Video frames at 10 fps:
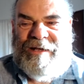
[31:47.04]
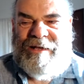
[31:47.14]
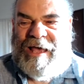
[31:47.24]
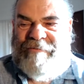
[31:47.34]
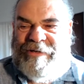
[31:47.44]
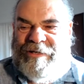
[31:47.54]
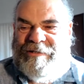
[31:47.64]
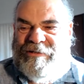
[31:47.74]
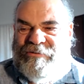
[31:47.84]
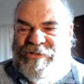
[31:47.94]

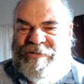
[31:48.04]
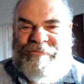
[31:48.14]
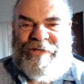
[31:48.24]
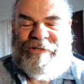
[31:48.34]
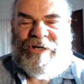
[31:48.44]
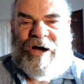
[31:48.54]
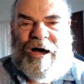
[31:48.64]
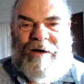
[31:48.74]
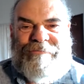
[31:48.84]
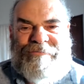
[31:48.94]
having a severe
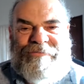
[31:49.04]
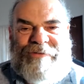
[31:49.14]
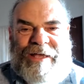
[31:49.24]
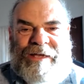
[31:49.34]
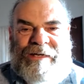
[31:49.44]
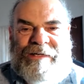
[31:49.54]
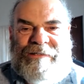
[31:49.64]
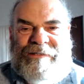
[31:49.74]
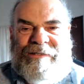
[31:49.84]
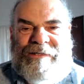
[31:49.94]
cough
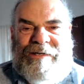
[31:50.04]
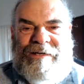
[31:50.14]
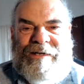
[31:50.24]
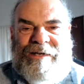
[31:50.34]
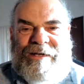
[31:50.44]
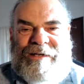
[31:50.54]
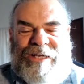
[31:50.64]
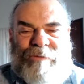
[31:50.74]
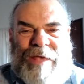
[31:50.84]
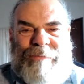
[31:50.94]
and, you
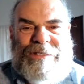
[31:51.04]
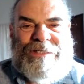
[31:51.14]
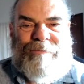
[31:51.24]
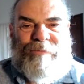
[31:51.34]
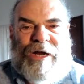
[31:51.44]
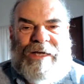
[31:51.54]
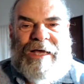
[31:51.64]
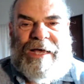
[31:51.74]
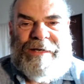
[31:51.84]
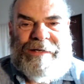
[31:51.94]
know, maybe some
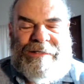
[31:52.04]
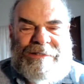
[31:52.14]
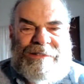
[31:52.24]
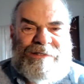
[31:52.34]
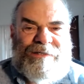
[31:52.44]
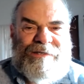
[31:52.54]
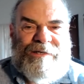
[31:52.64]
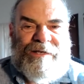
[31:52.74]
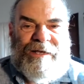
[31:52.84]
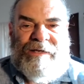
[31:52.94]
bronchitis.
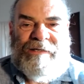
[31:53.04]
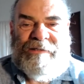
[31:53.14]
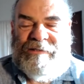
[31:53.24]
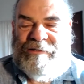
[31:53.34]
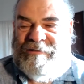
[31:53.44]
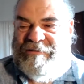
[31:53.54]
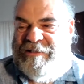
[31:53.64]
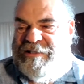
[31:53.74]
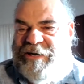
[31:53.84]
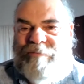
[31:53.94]
And in
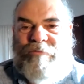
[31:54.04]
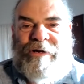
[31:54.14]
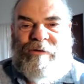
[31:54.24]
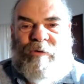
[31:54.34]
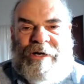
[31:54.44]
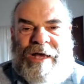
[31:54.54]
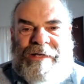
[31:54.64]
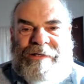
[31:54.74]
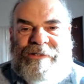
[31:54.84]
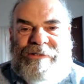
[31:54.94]
ceremony one
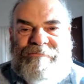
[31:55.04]
night,